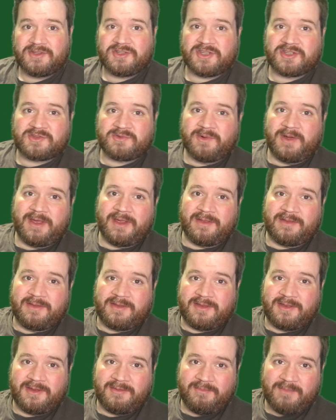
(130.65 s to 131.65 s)
Just
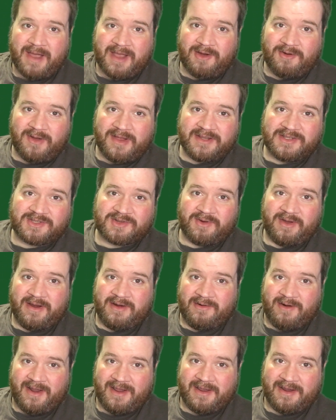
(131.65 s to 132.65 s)
with my green
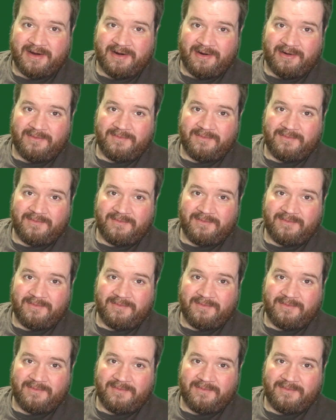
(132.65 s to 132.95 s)
screen right here